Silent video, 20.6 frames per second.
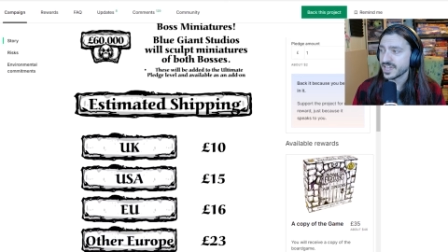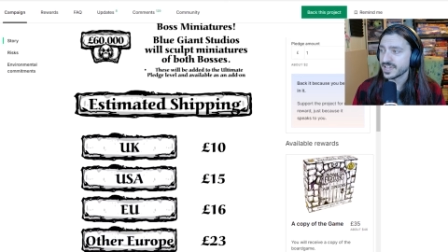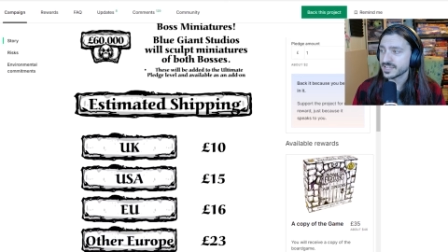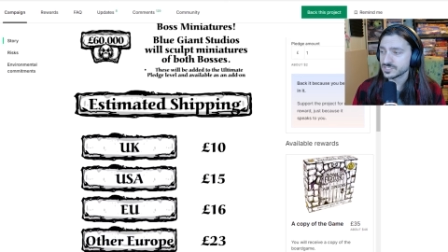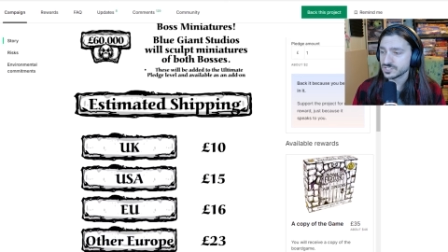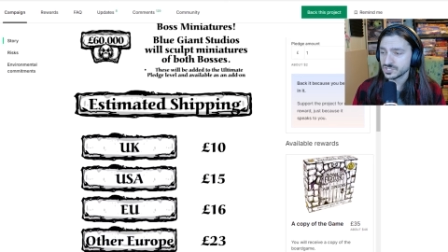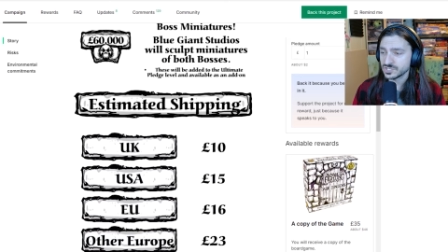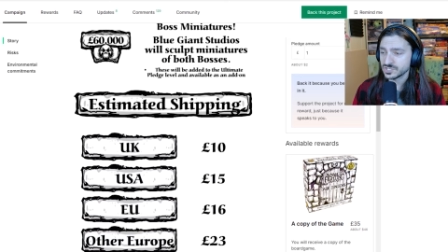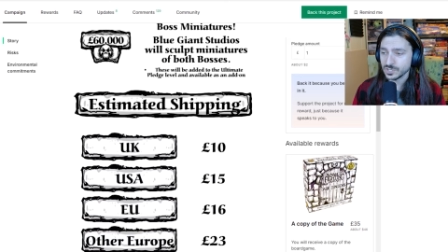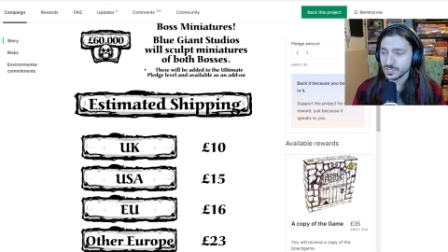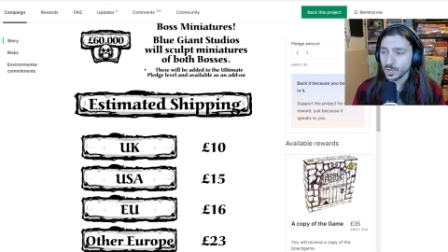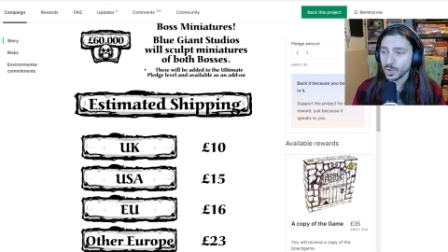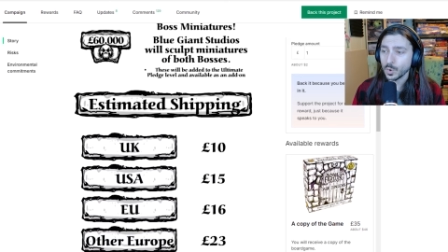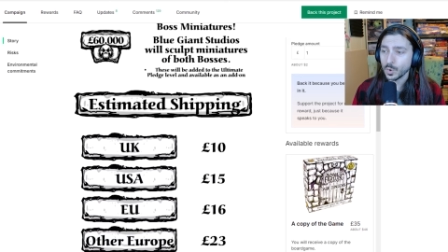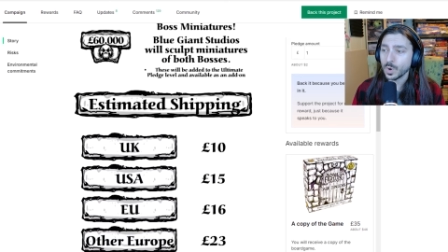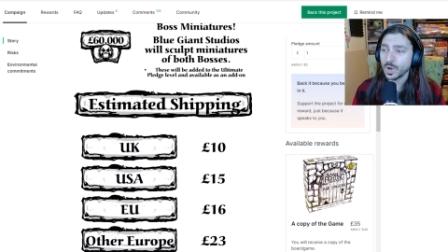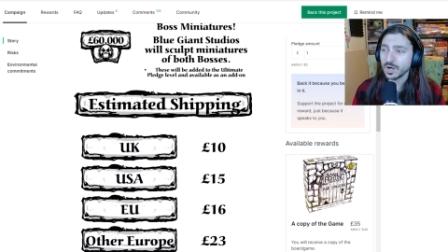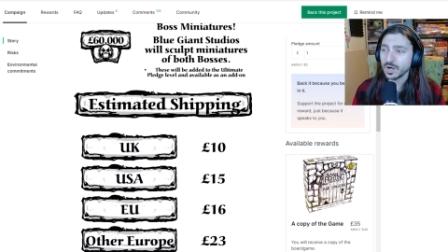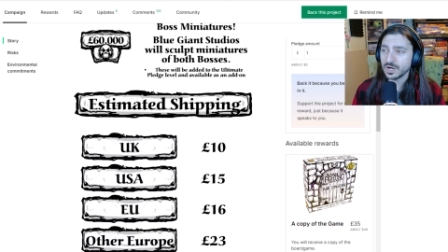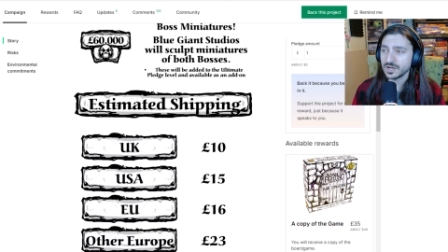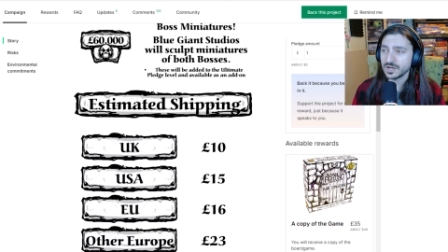and
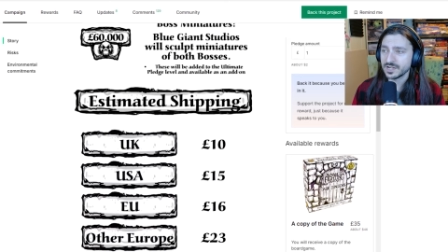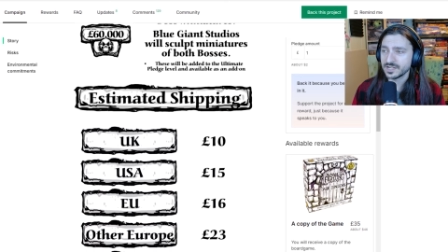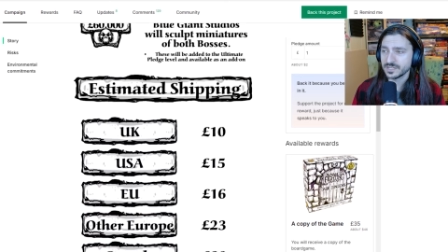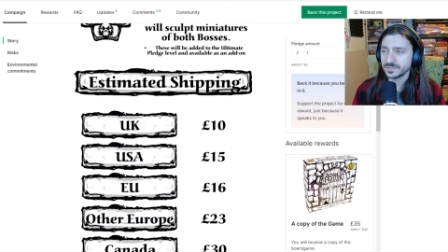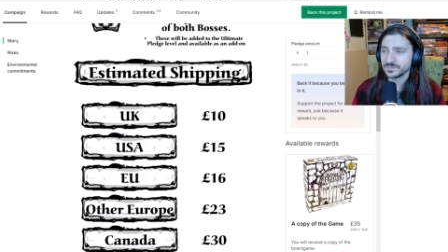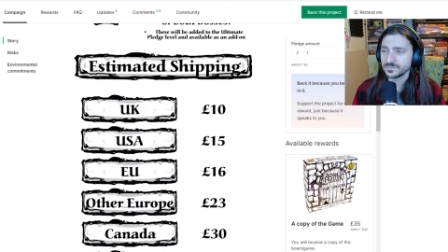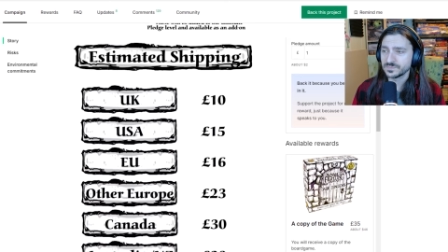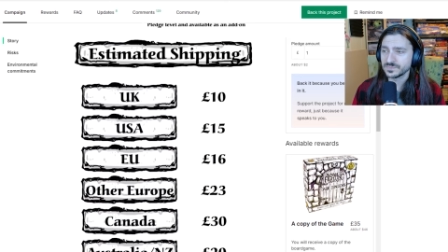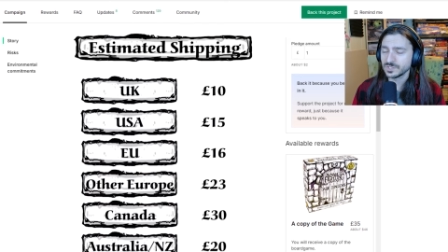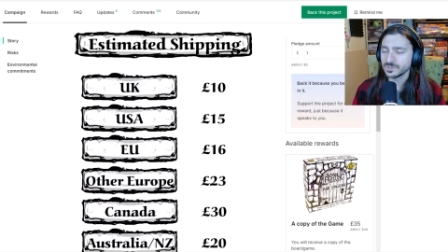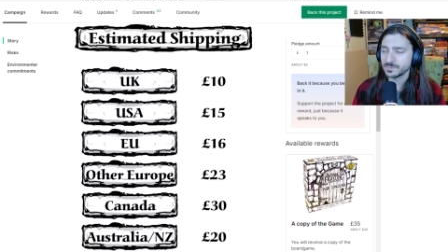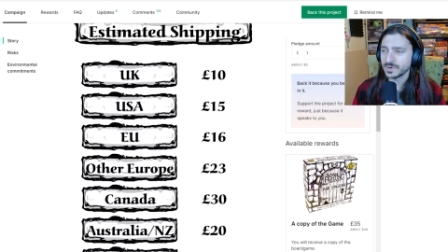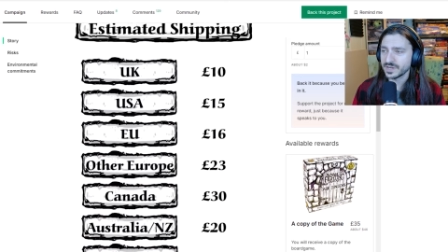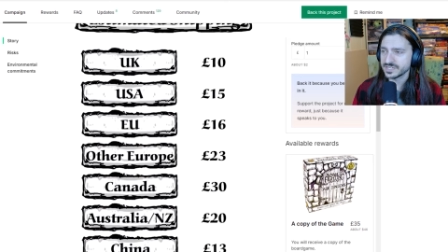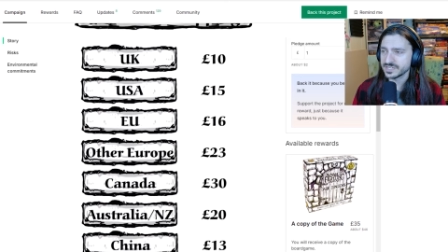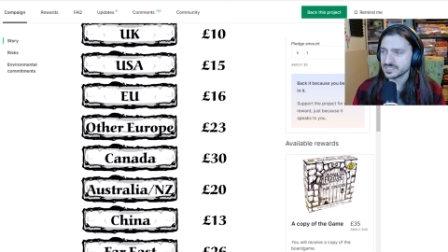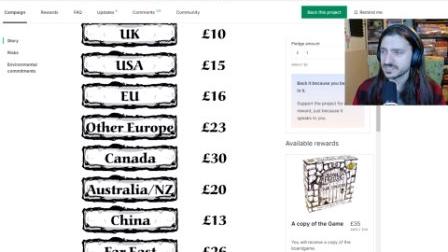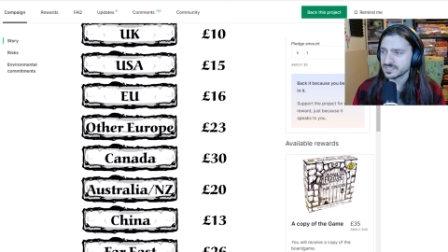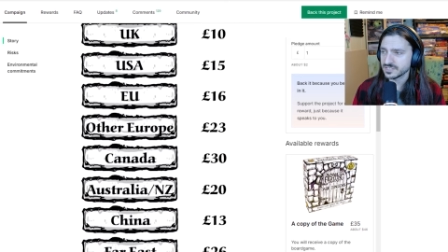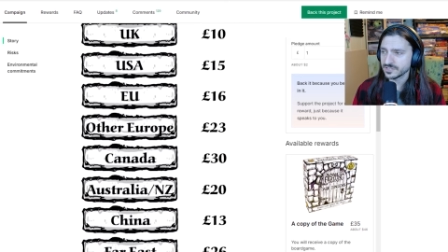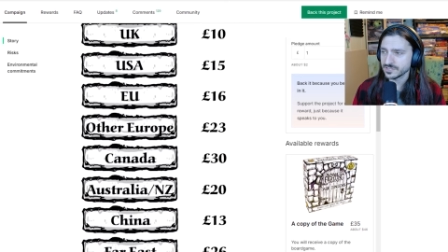so on. You
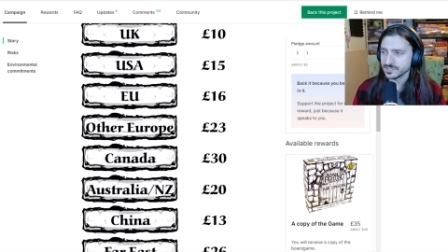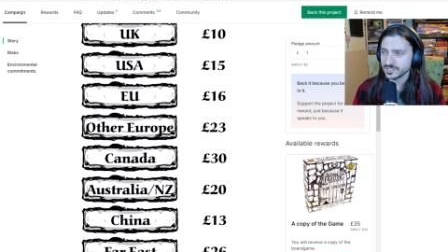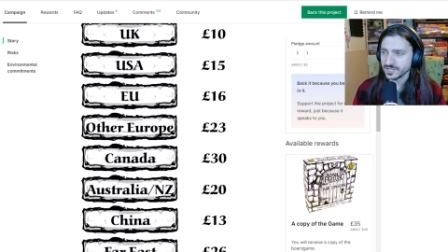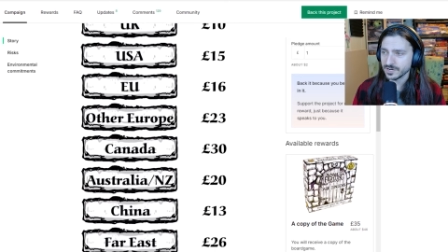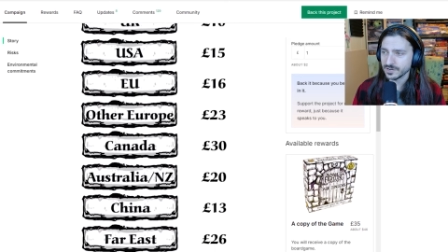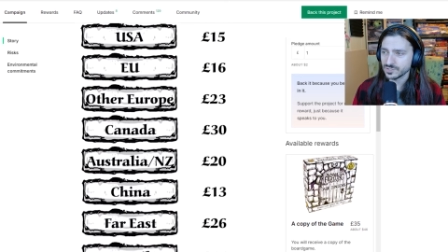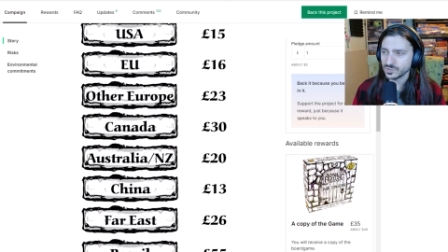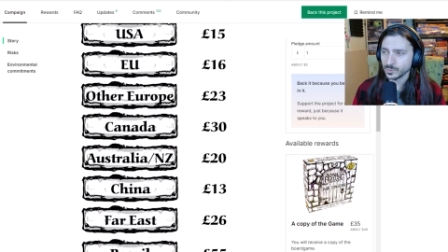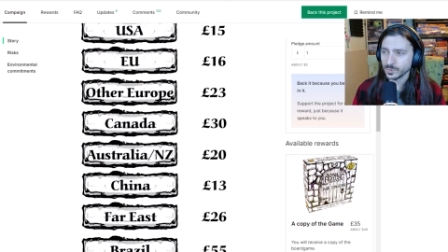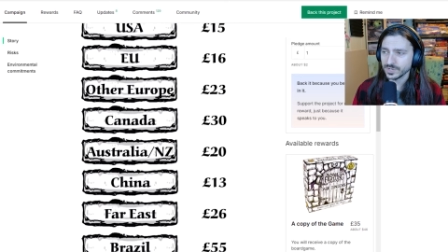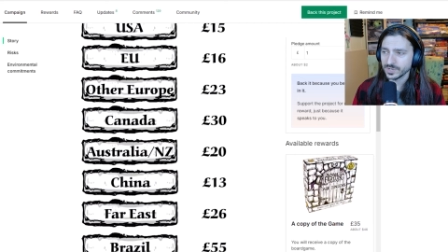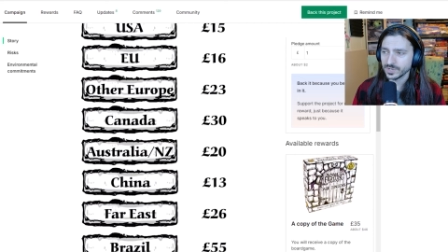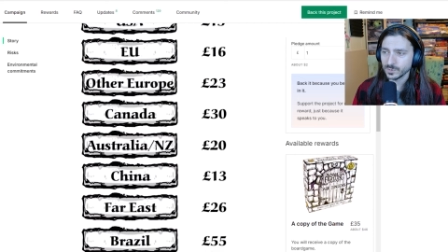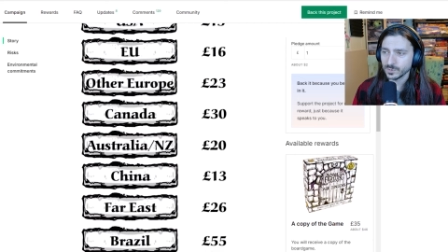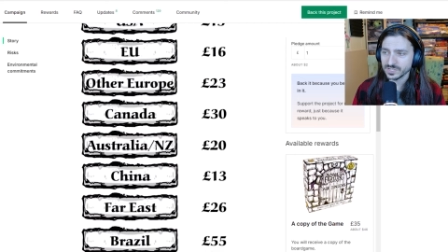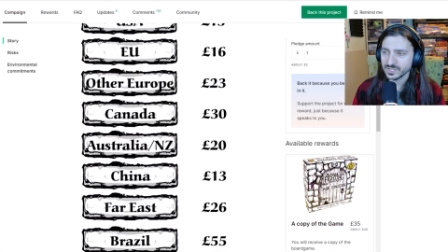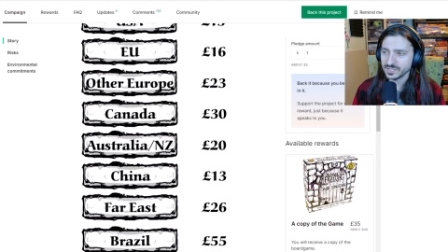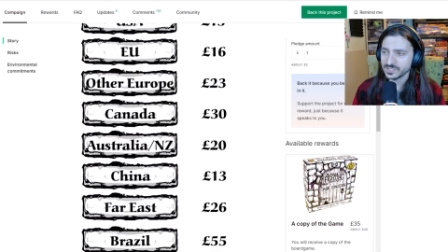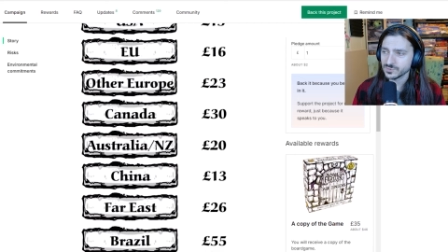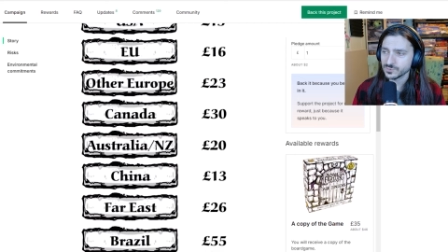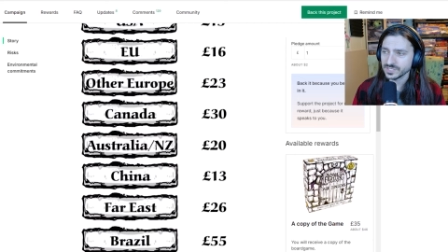might see your territory or
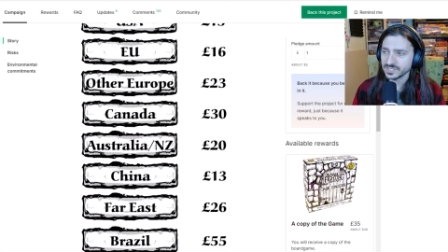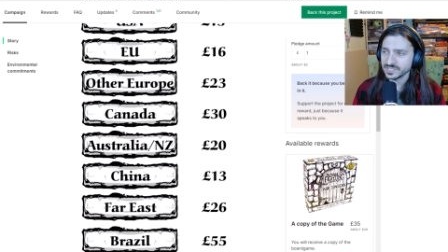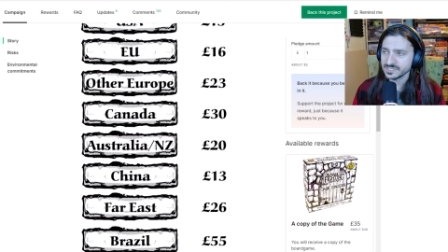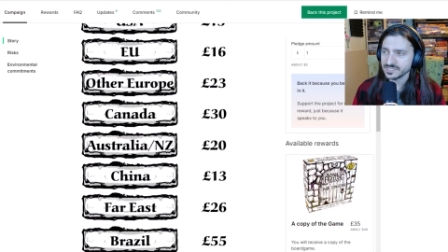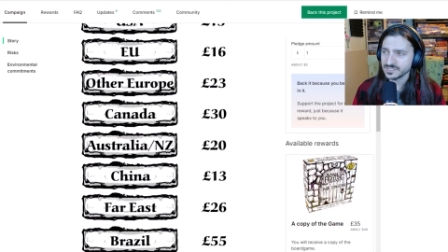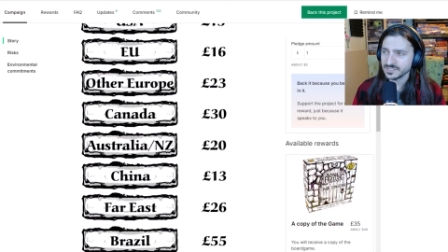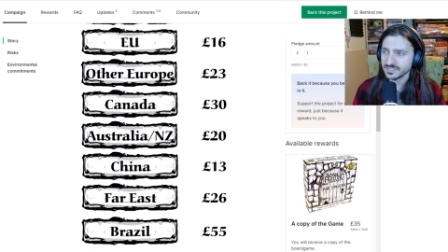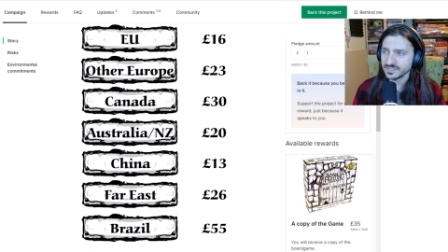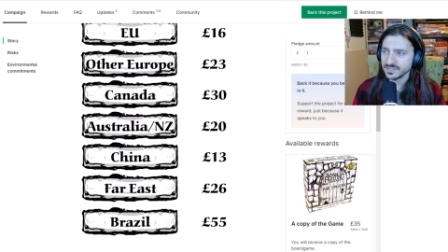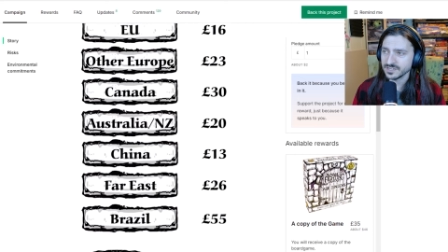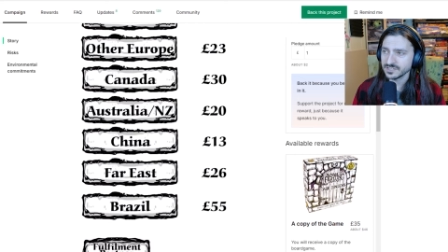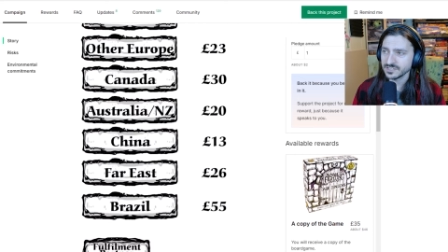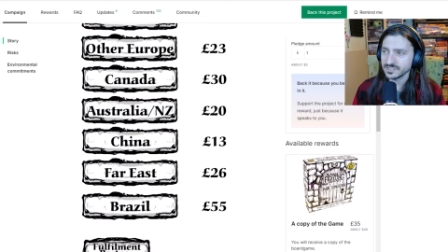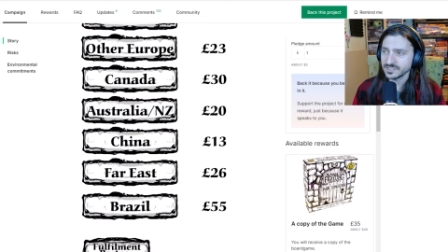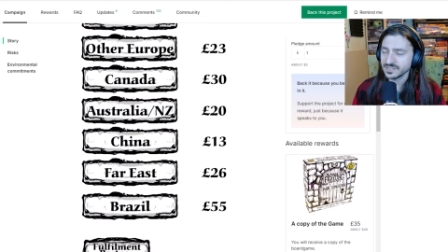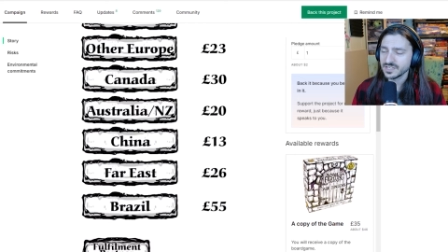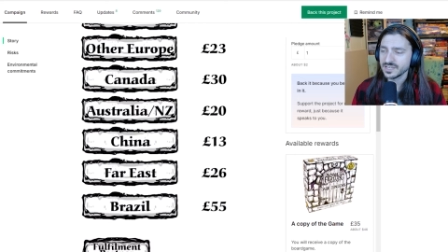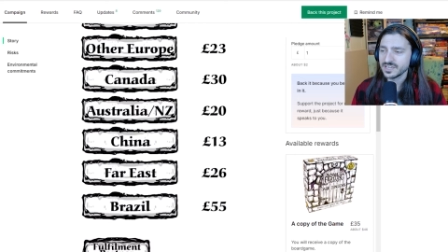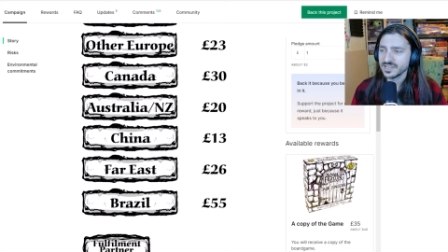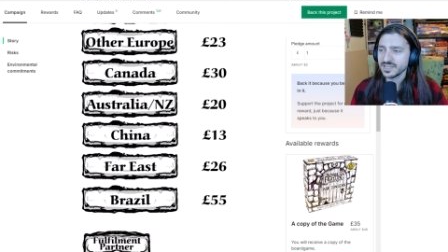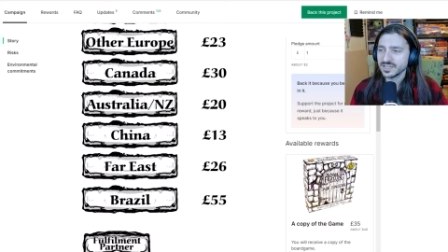country listed here,